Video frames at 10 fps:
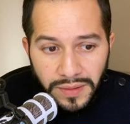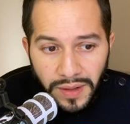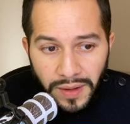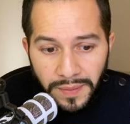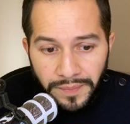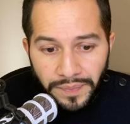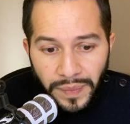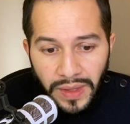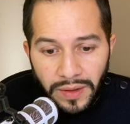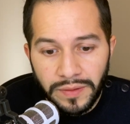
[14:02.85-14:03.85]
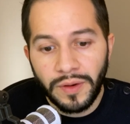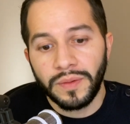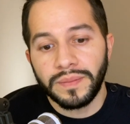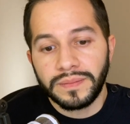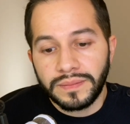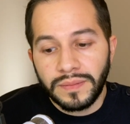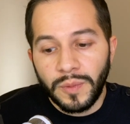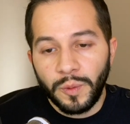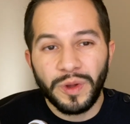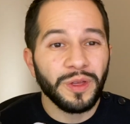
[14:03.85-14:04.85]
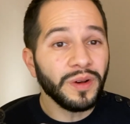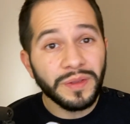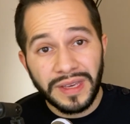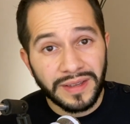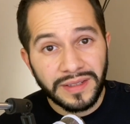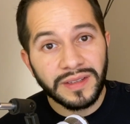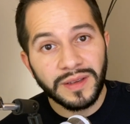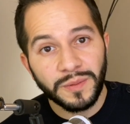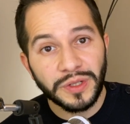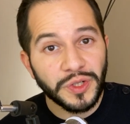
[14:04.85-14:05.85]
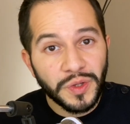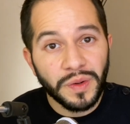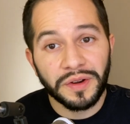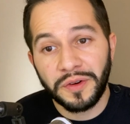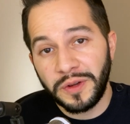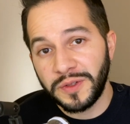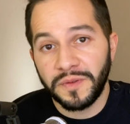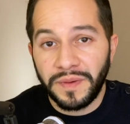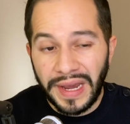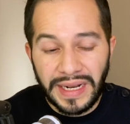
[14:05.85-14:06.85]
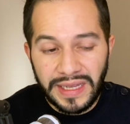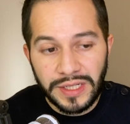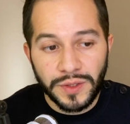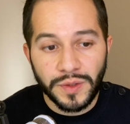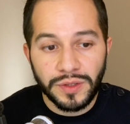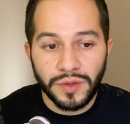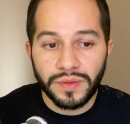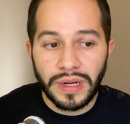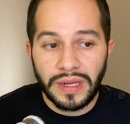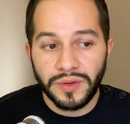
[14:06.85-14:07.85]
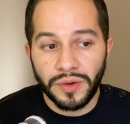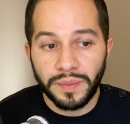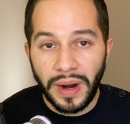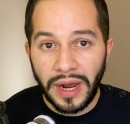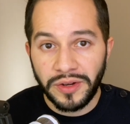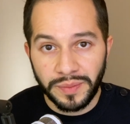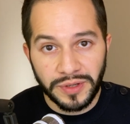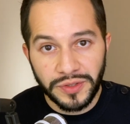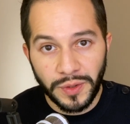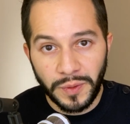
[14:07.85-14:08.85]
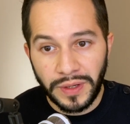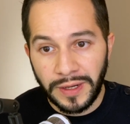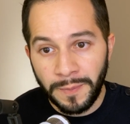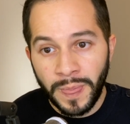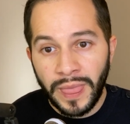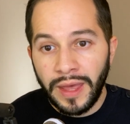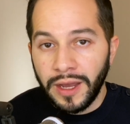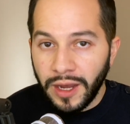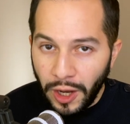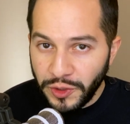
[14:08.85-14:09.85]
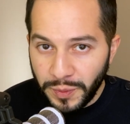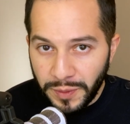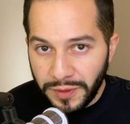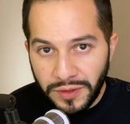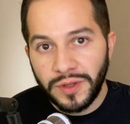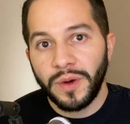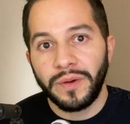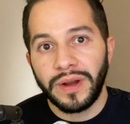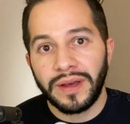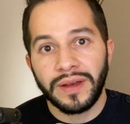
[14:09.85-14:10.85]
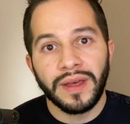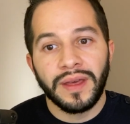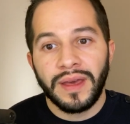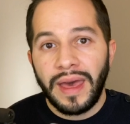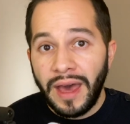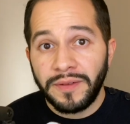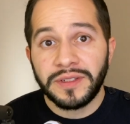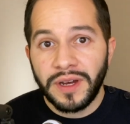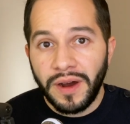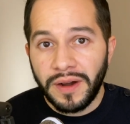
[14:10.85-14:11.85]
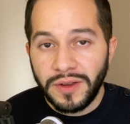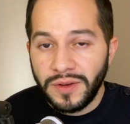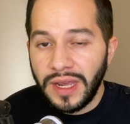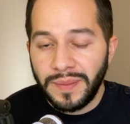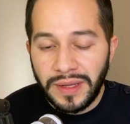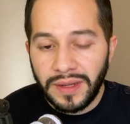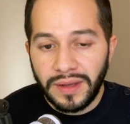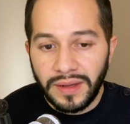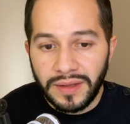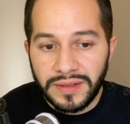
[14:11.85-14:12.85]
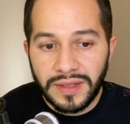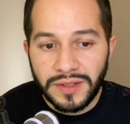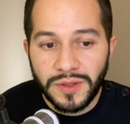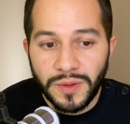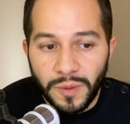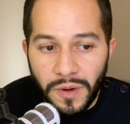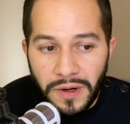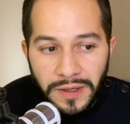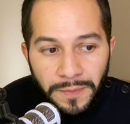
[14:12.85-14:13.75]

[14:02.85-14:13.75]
Okay. So, with all this, what you are going to finally do is to create your buyer persona, customer persona, avatar, you name it as you want.